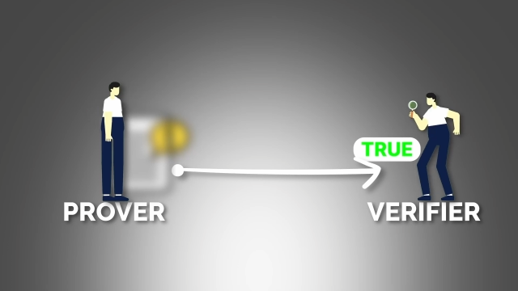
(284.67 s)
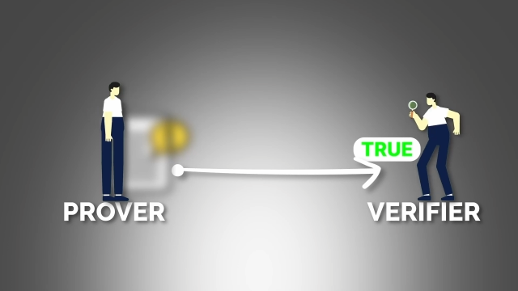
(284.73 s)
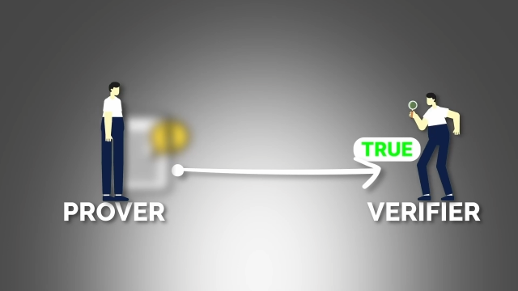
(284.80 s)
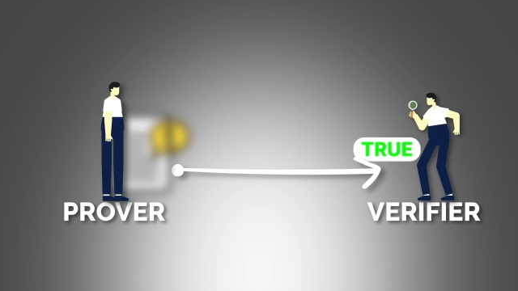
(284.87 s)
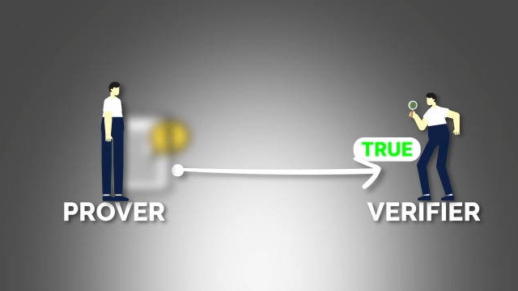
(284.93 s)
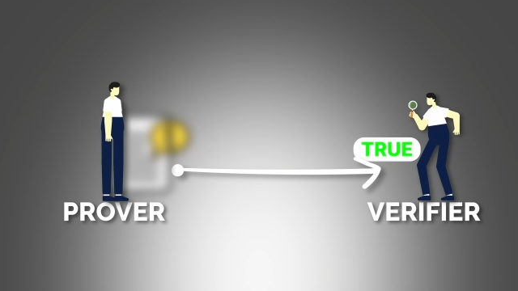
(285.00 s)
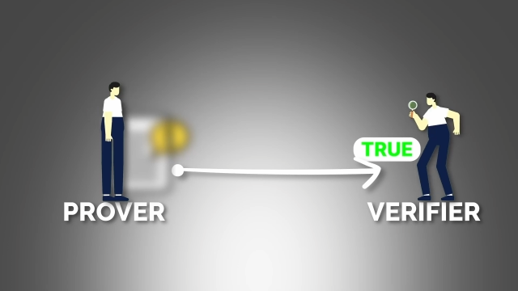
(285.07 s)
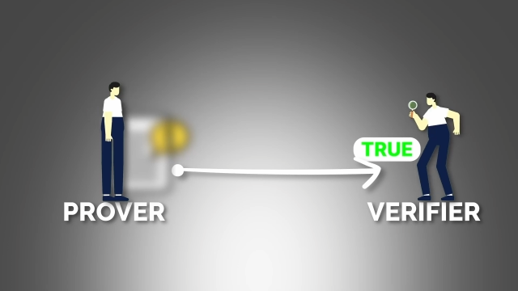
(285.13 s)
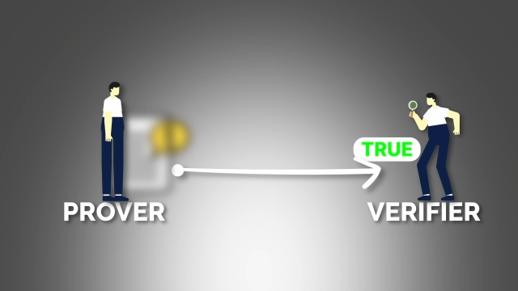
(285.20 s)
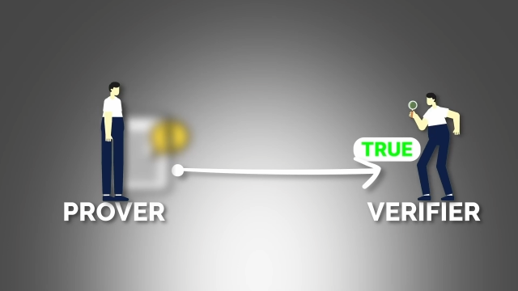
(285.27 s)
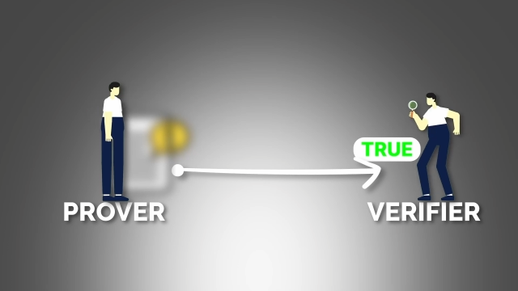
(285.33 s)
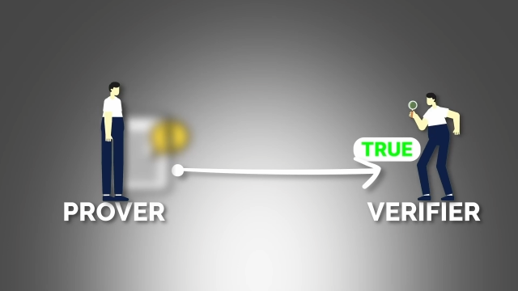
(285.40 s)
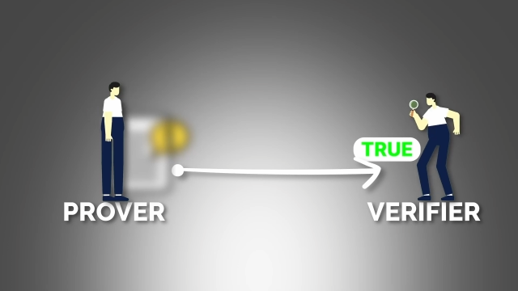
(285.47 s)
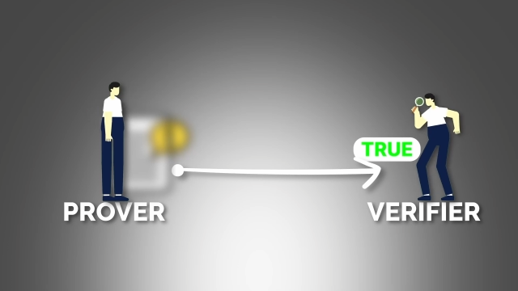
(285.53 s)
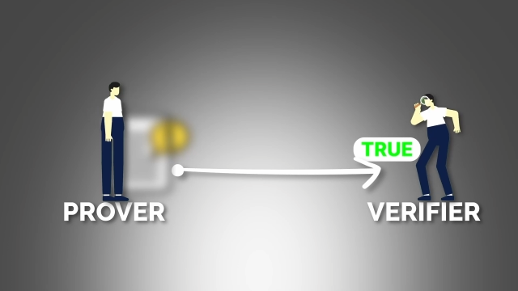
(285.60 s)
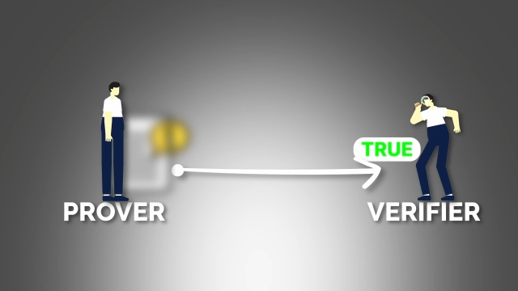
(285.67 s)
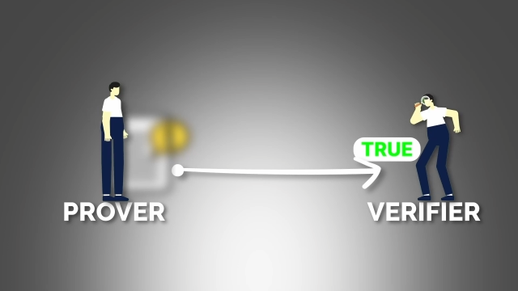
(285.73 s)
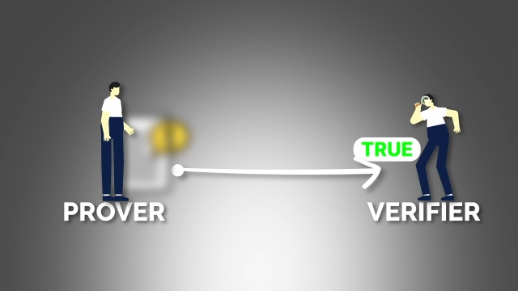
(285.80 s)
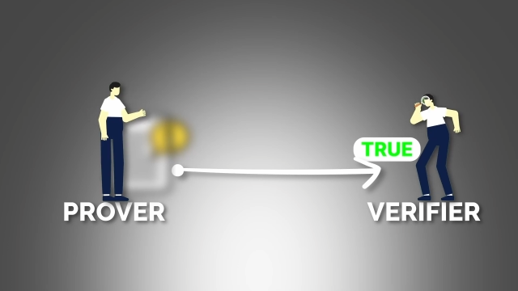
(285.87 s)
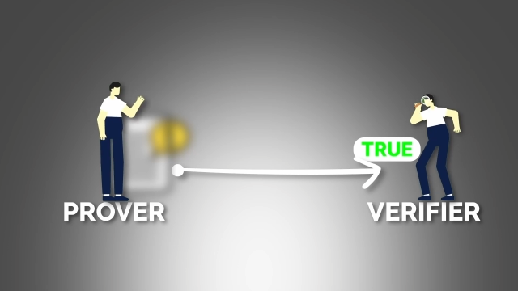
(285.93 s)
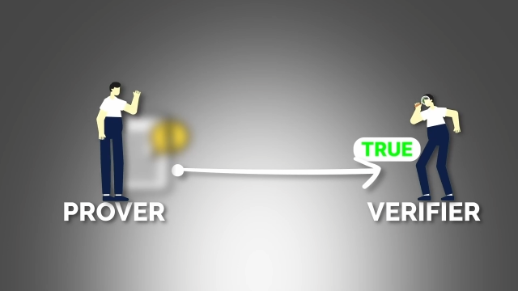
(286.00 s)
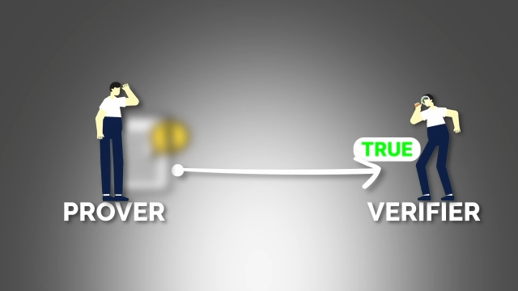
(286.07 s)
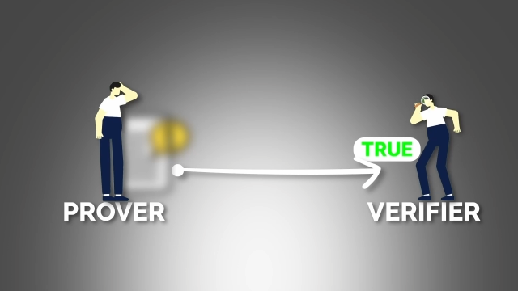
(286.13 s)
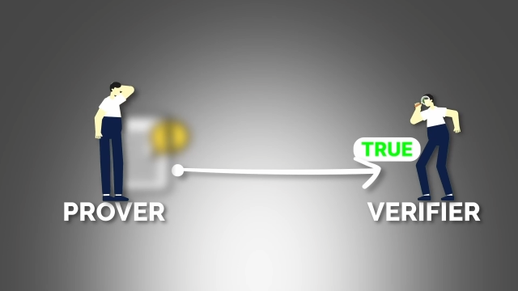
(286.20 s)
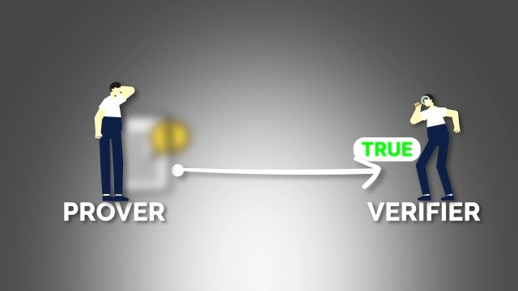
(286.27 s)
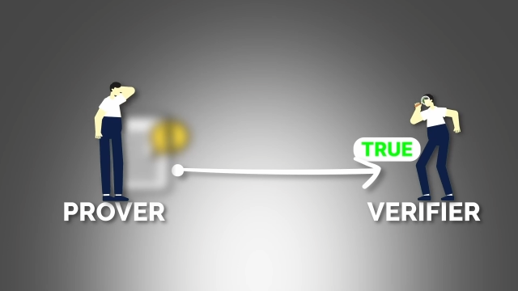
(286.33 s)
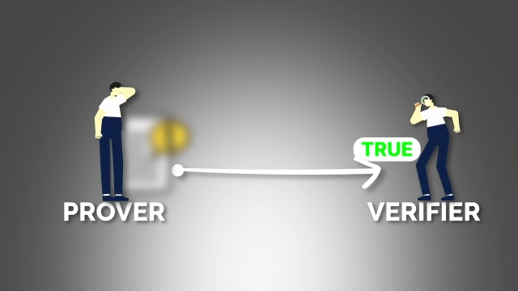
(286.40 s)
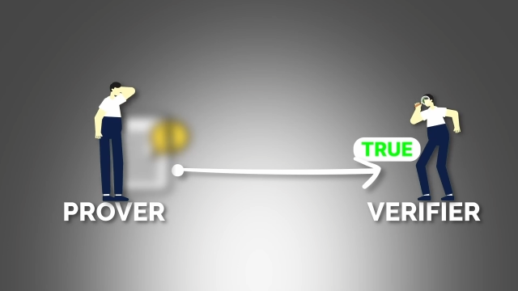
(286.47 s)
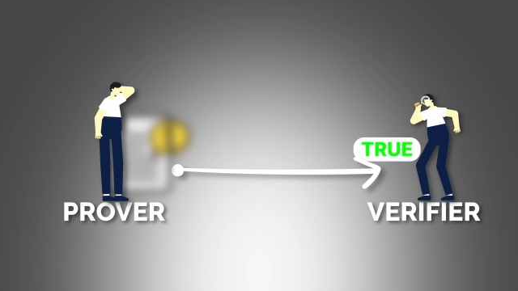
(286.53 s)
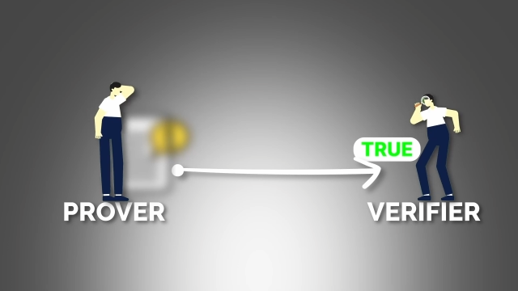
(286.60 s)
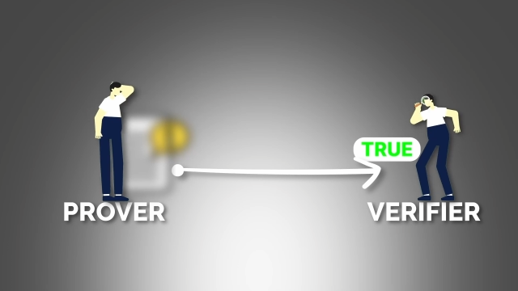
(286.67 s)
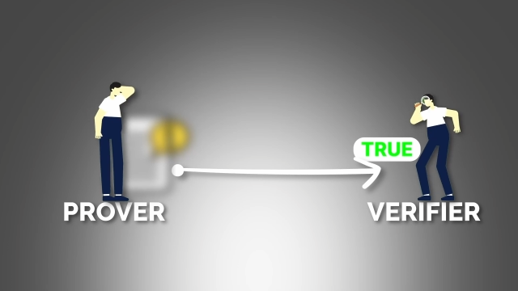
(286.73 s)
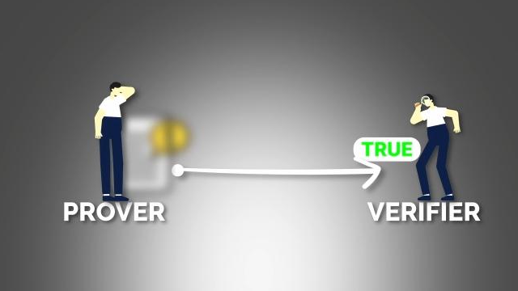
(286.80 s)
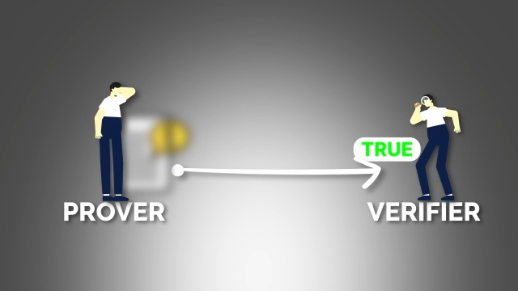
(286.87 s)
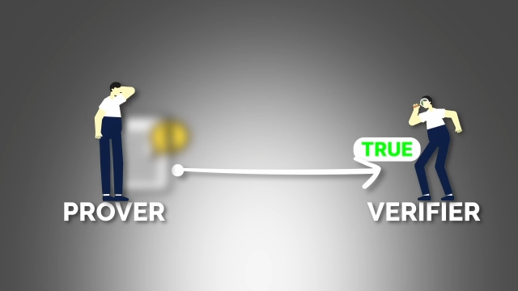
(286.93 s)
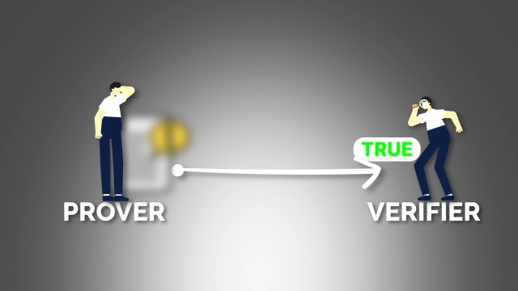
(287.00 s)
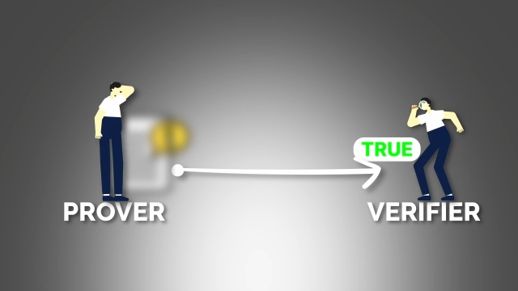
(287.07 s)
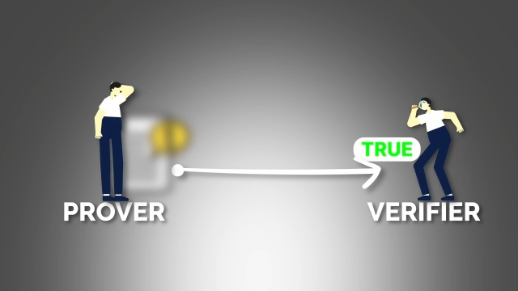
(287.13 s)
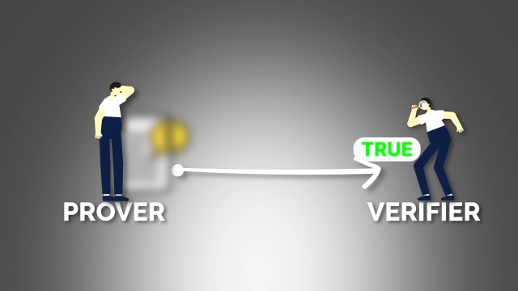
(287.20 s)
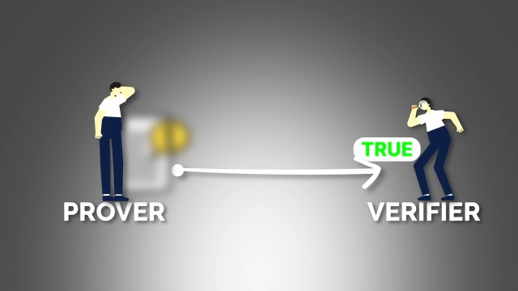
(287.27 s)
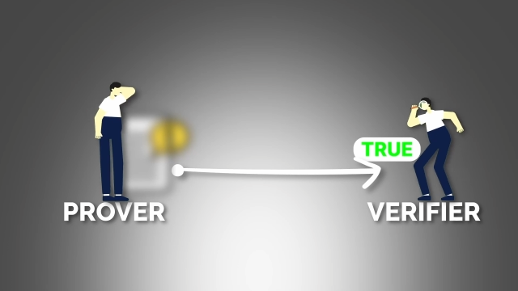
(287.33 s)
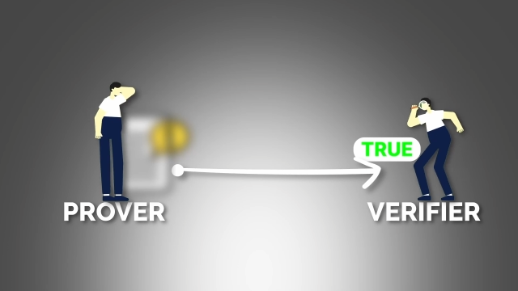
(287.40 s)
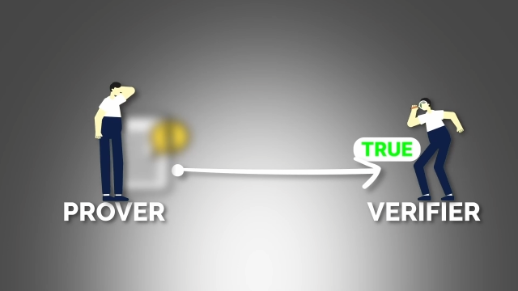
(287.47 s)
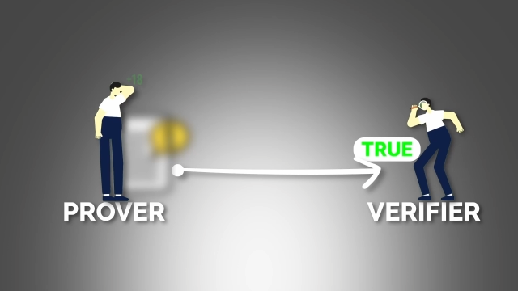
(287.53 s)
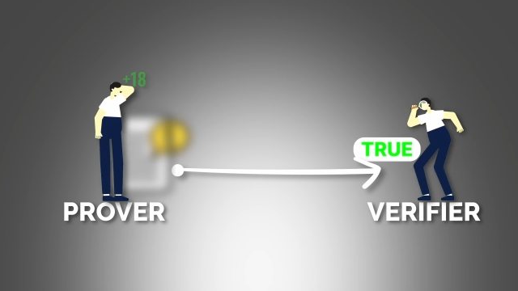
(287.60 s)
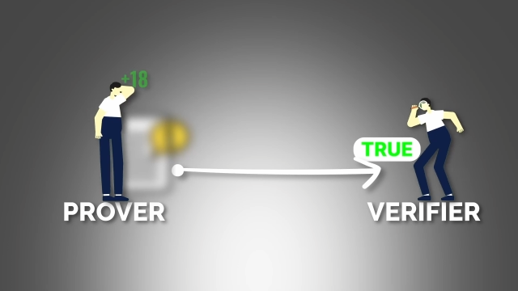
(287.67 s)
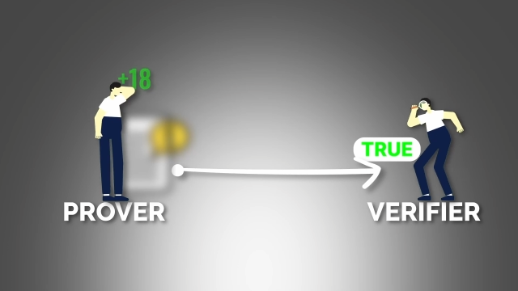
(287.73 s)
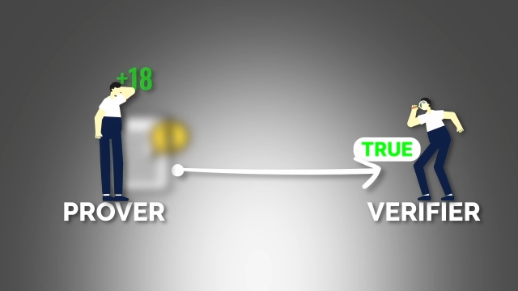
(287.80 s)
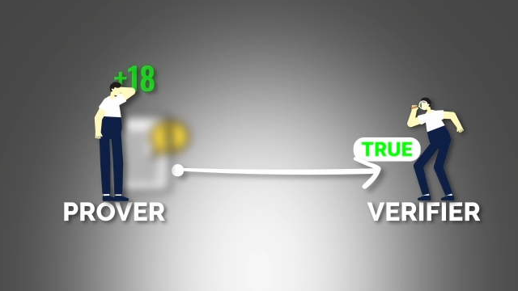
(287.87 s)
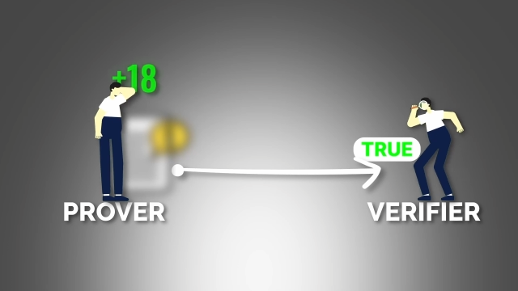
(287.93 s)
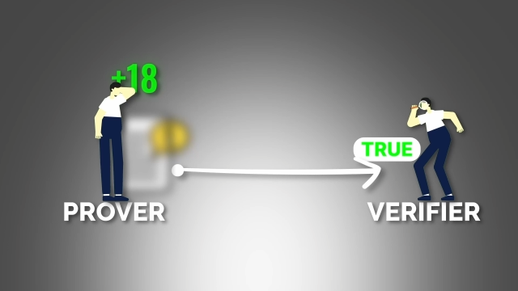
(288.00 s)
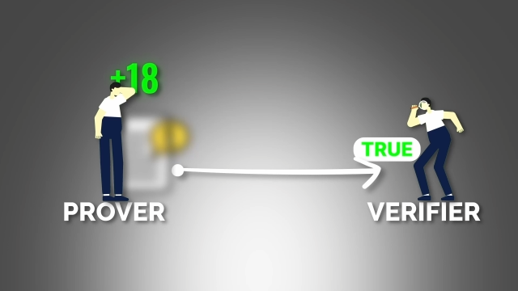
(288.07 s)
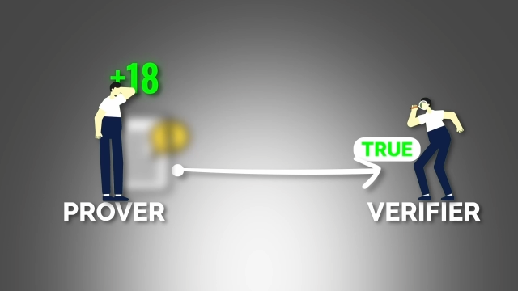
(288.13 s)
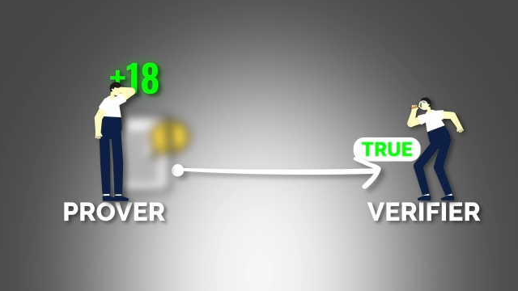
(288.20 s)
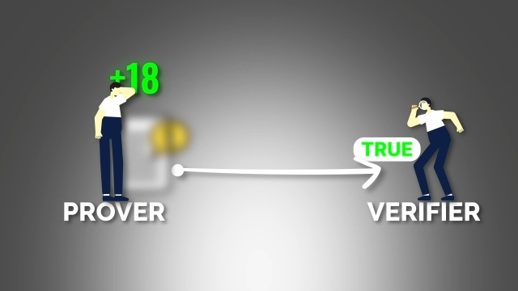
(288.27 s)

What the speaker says: No face is visible, so there are no lips to read.